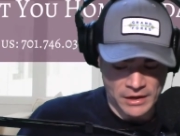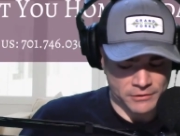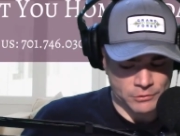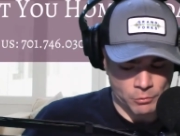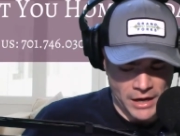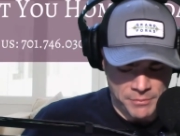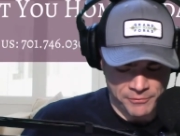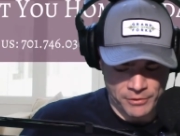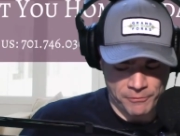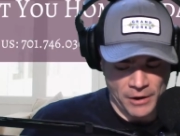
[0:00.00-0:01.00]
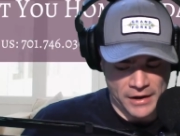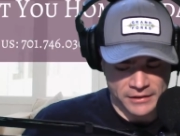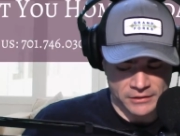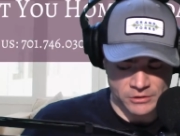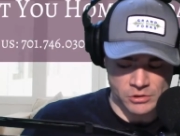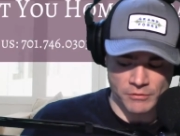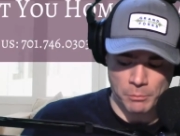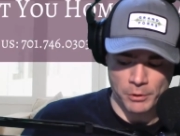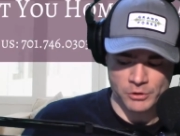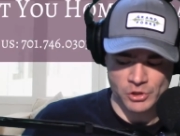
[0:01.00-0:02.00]
is a wrap for the Friday edition of the
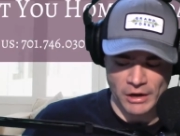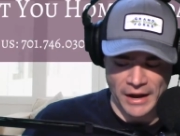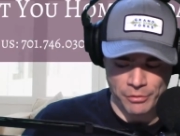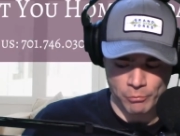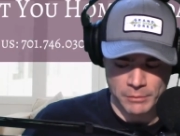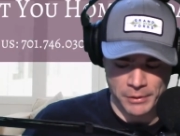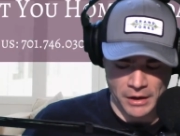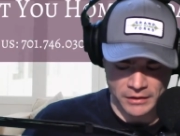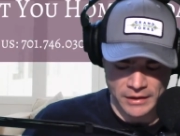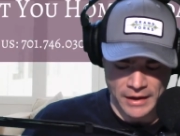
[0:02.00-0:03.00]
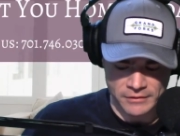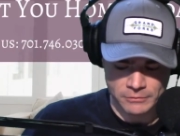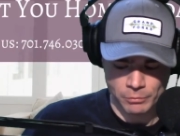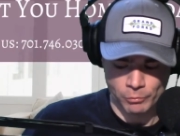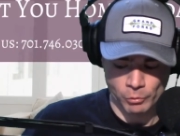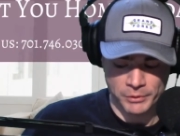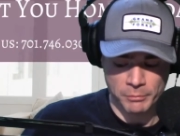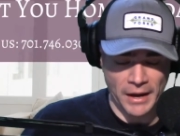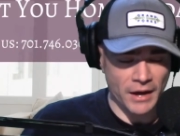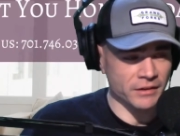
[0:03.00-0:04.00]
Berkshire Hathaway podcast. We'll be
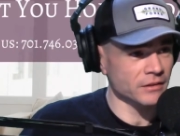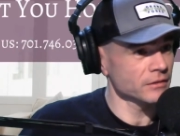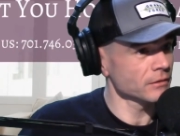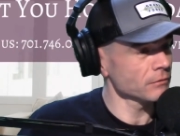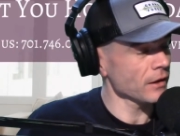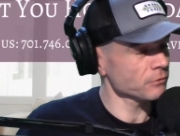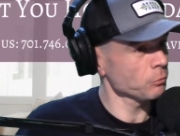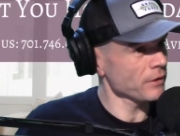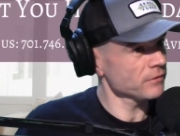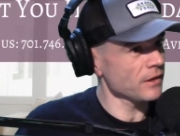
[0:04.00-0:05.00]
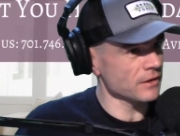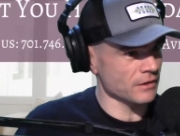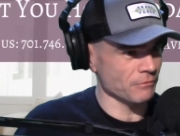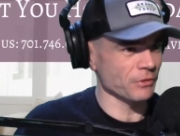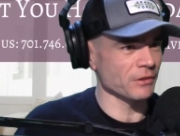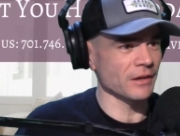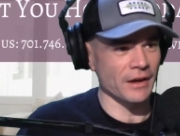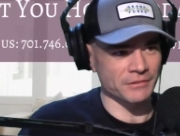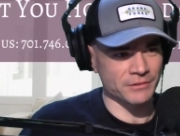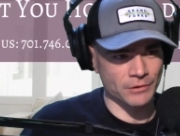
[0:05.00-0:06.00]
back next Wednesday here with you
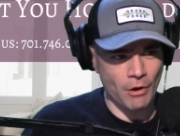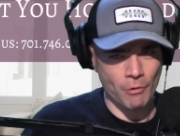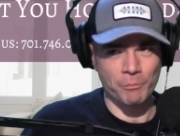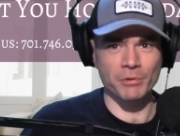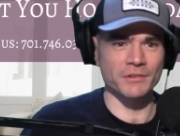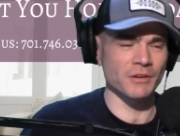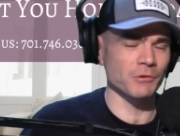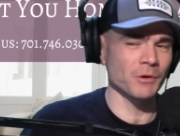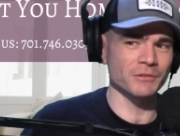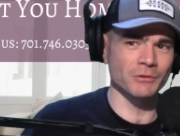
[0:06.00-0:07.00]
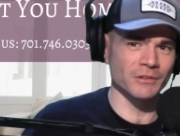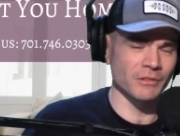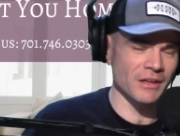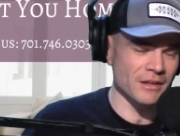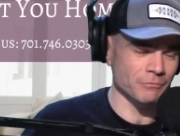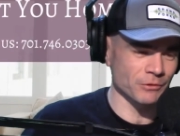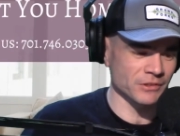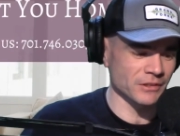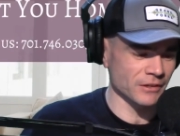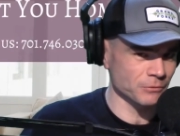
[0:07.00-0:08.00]
guys. So, please, everyone, tune in then. We'll see
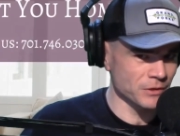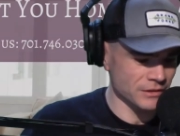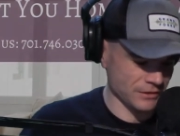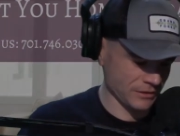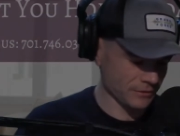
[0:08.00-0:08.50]
you next week.